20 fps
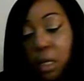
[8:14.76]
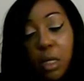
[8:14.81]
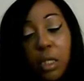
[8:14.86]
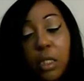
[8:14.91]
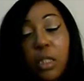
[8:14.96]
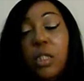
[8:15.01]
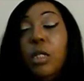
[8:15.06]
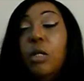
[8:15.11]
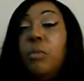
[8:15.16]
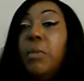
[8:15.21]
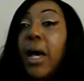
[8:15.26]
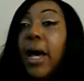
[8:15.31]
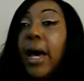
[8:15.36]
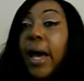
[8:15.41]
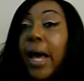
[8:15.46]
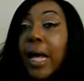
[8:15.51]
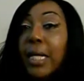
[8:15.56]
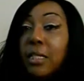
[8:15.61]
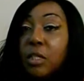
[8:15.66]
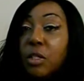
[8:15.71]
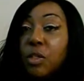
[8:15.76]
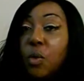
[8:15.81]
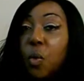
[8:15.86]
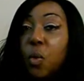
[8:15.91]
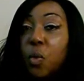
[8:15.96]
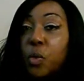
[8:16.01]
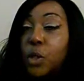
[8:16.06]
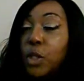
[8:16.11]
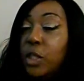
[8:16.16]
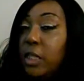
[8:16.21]
some hot
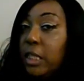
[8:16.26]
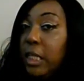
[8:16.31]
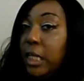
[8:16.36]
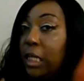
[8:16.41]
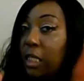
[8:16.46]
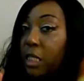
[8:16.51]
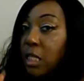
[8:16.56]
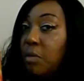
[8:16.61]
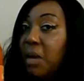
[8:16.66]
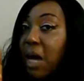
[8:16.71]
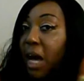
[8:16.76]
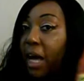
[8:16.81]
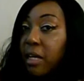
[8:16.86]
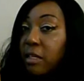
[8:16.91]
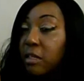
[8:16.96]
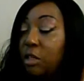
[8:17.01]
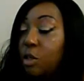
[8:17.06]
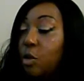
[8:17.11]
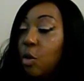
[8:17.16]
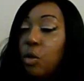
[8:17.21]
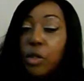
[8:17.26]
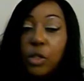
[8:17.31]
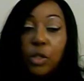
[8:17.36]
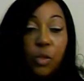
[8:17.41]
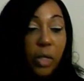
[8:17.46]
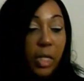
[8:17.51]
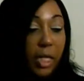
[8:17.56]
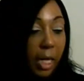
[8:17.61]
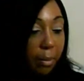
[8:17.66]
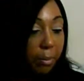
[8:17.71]
sauce. Needed some hot sauce,
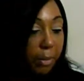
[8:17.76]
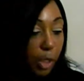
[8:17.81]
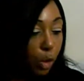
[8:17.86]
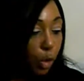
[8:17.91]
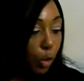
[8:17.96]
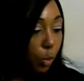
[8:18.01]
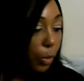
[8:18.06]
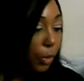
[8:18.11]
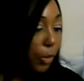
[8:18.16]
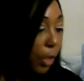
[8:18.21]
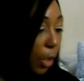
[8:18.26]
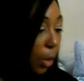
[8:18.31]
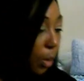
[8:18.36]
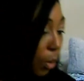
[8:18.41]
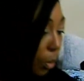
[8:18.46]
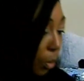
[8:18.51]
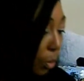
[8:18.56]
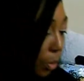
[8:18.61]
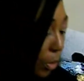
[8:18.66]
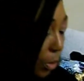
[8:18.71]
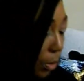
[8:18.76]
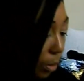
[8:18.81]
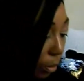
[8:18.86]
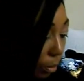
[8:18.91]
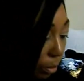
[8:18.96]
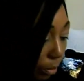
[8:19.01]
so I got me 2 of those.